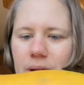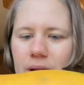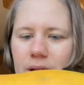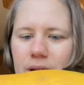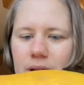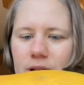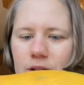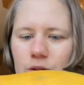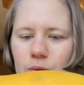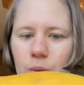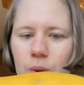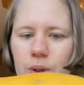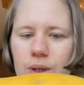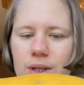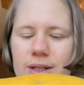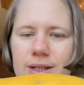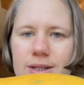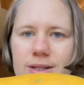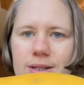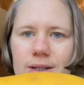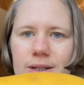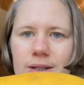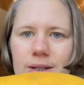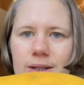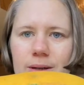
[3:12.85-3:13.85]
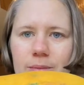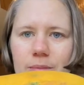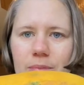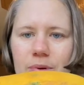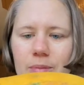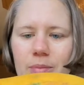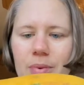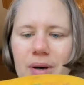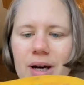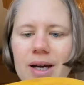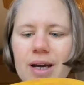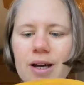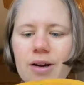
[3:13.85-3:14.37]
This one is a
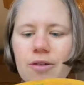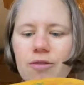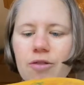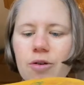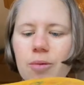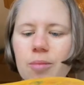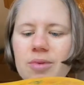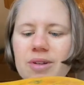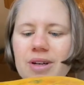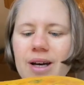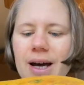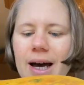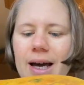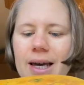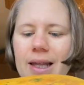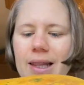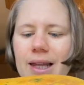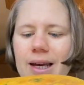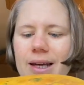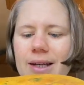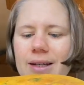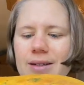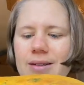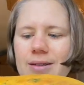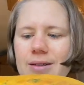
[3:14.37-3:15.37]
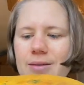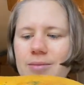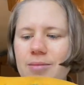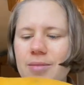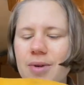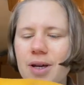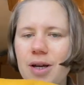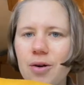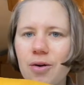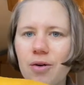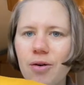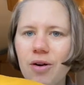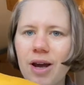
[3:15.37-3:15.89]
papaya from Thailand,
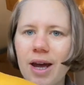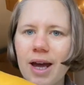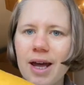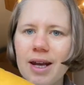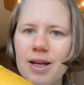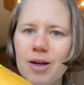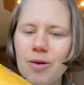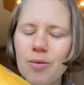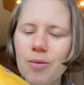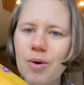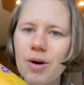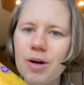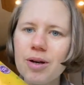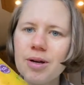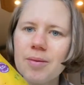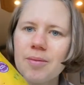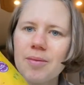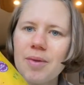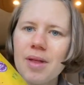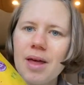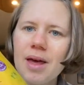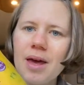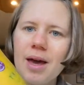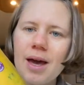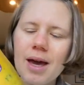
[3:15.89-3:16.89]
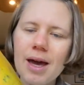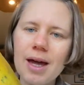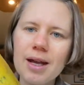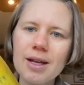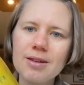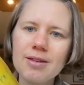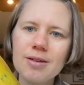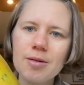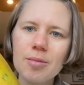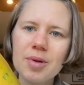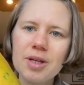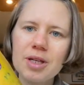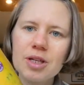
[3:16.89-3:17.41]
an organic one. And it's
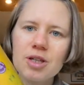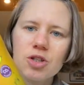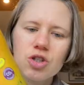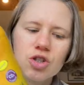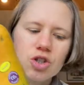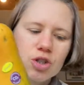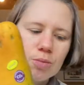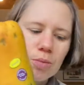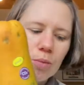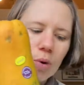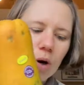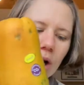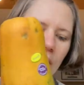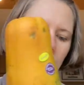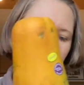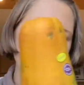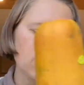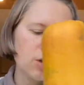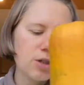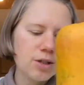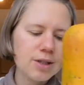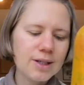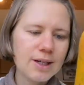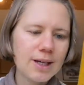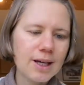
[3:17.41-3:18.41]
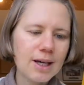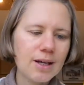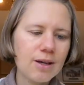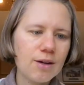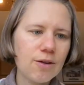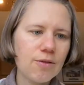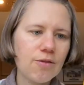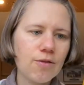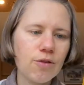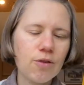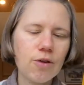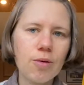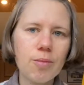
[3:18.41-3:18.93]
a bit smaller than the
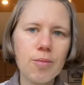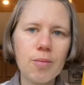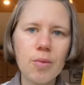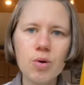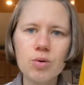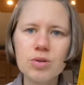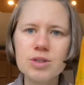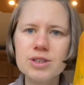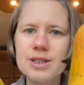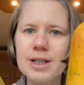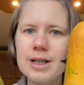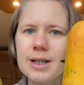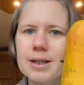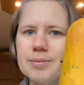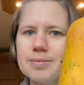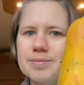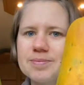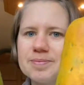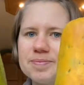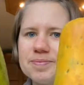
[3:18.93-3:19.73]
Formosa.